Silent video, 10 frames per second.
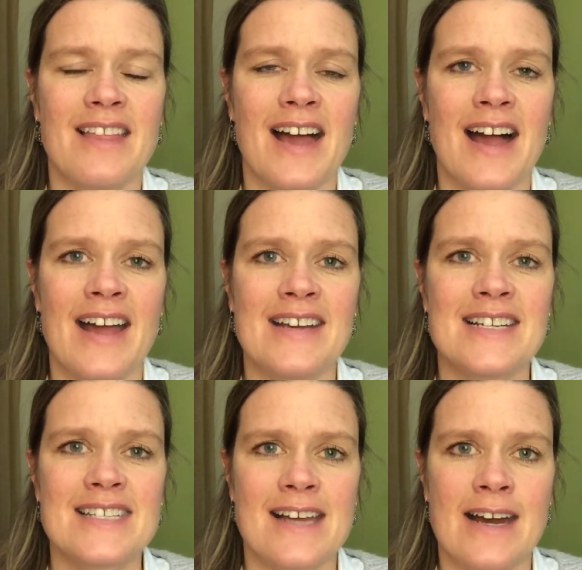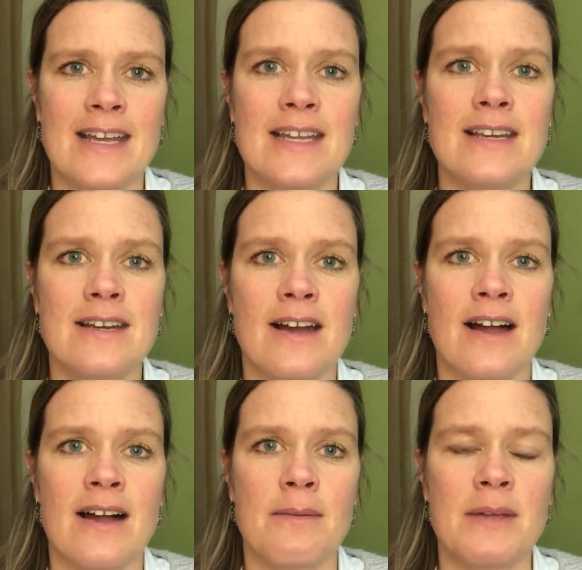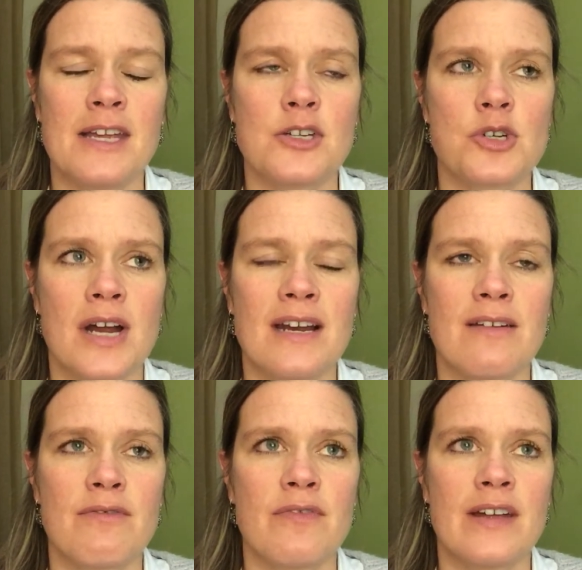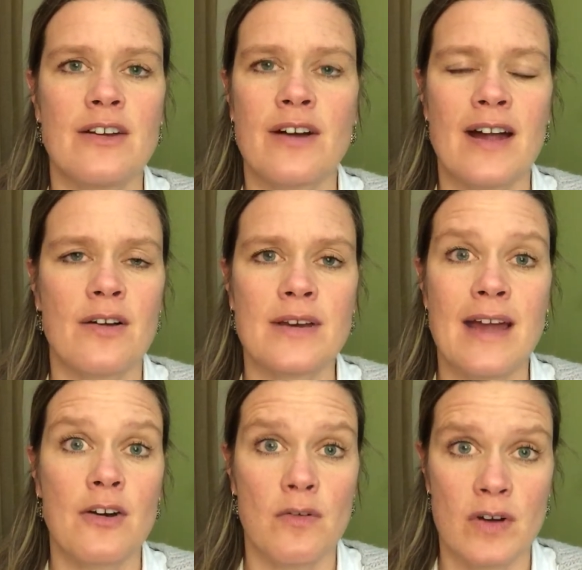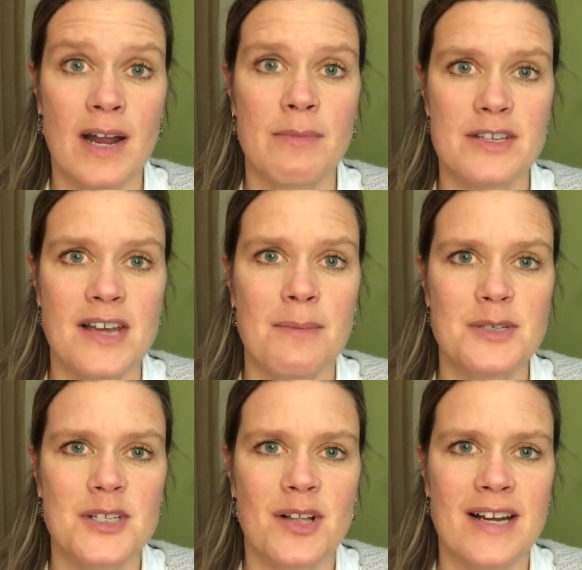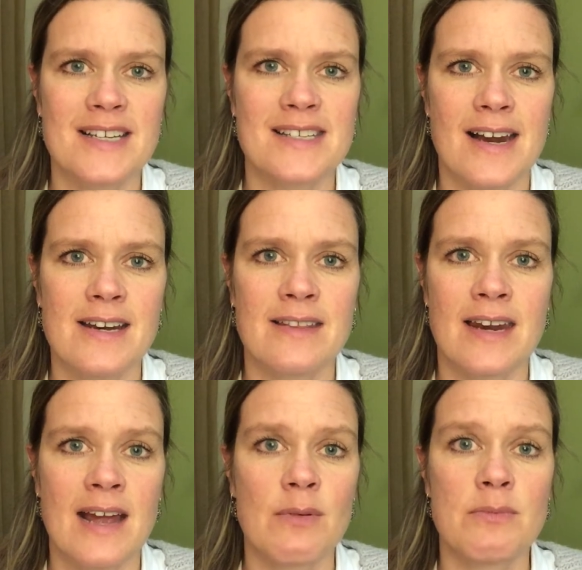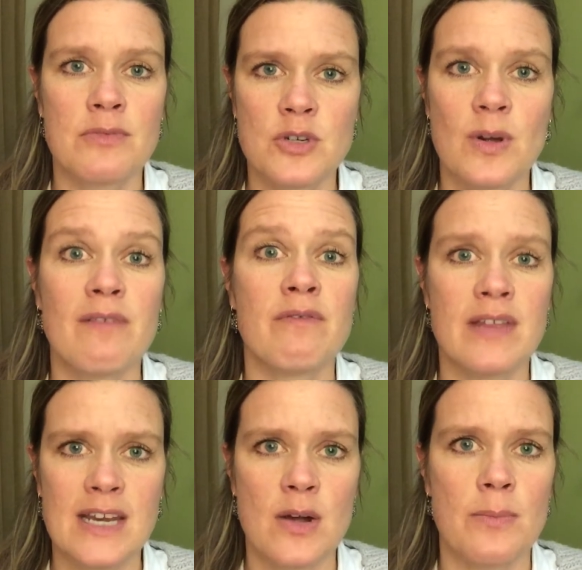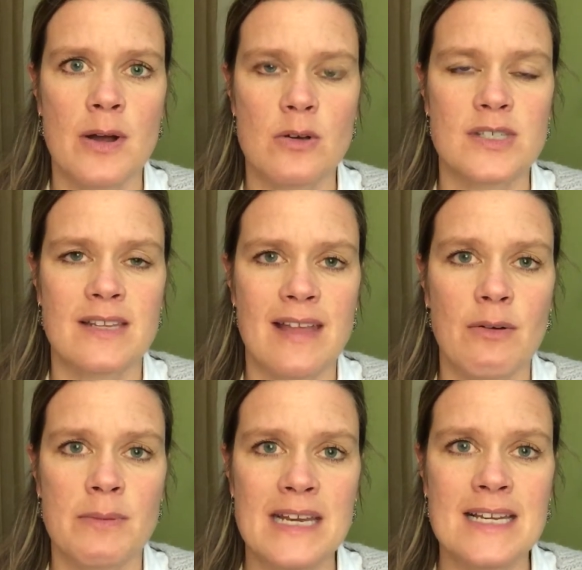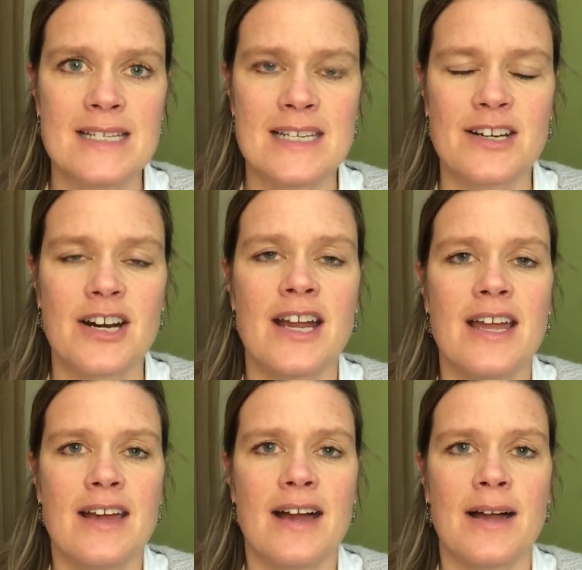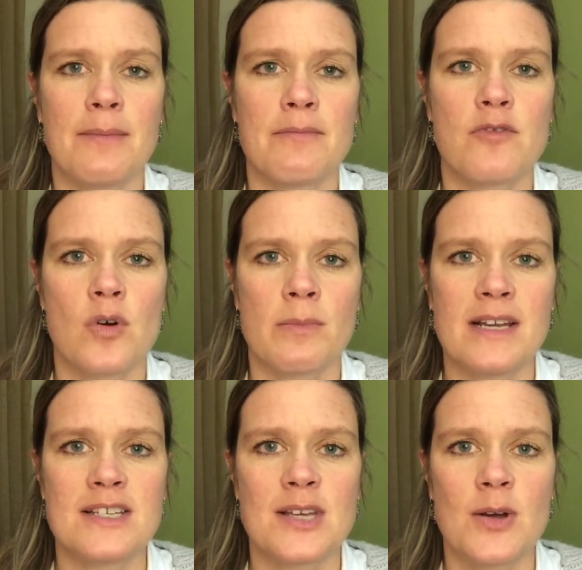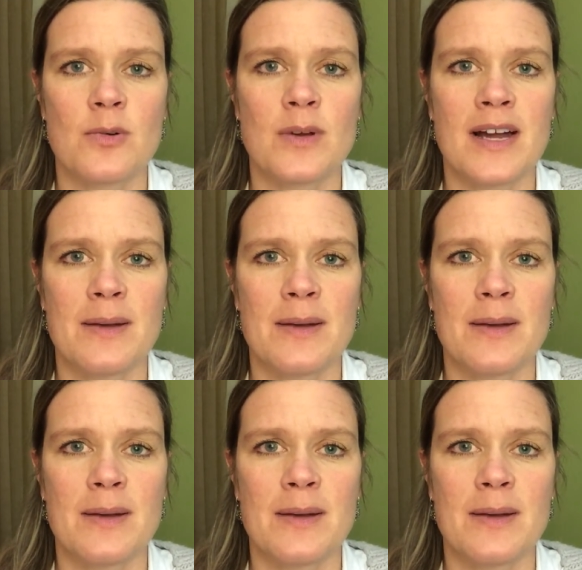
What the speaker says: I decided in trying to figure out how to overcome this obstacle, I decided that I would do a video post, and that would be easier for me. So